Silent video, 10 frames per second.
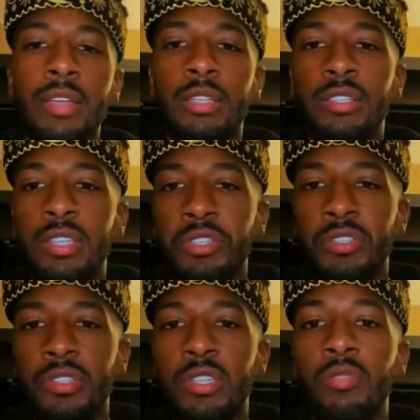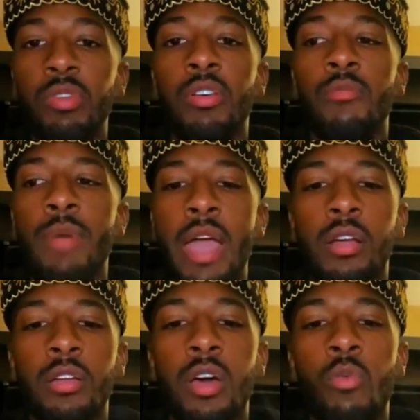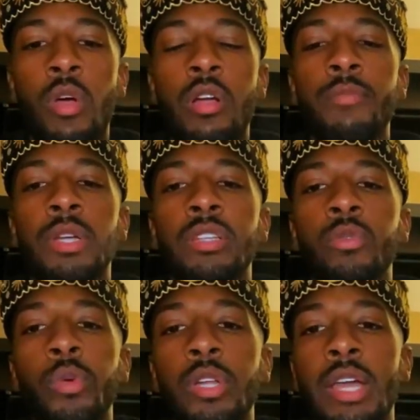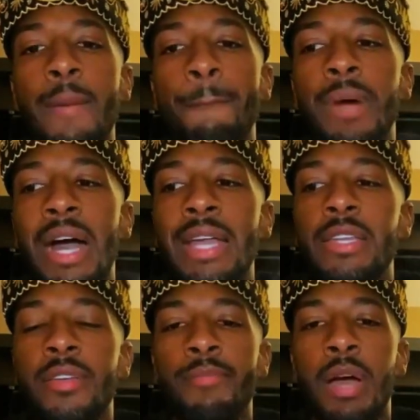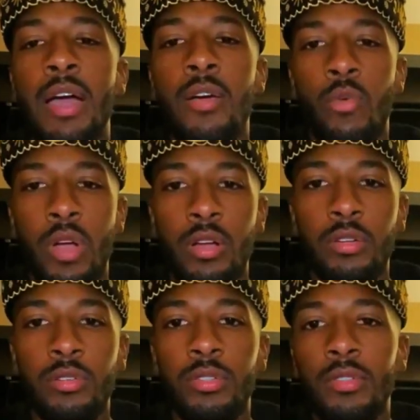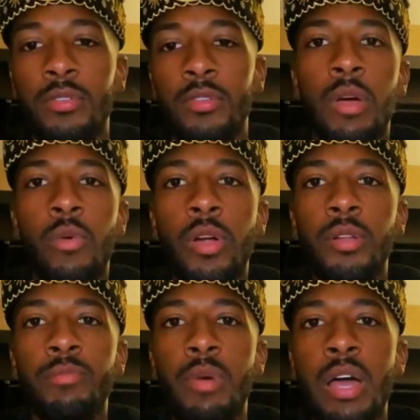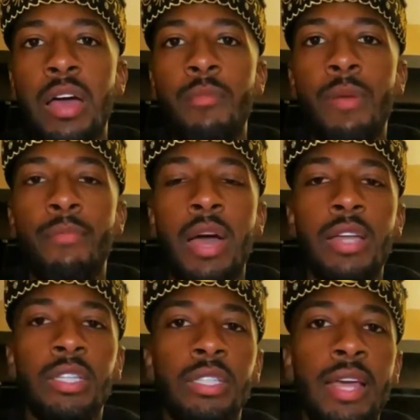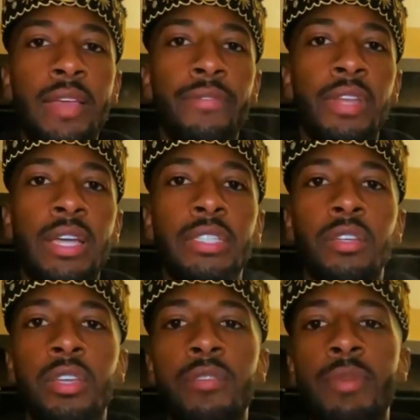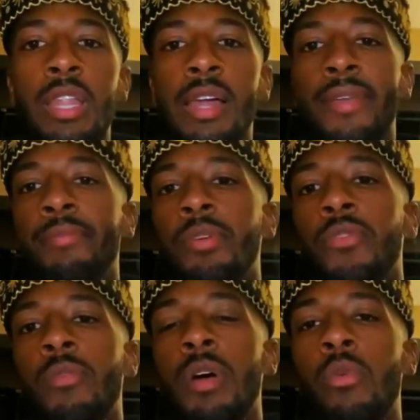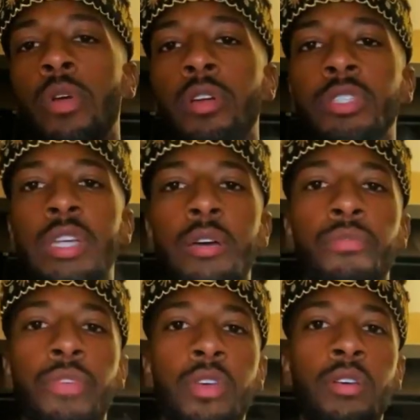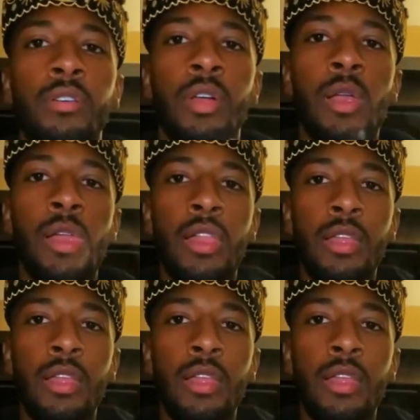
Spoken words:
make decisions and then we go back on our word because we're not bonded by our words. My word is bond, my bond is life, and I shall give my life before my word shall fail.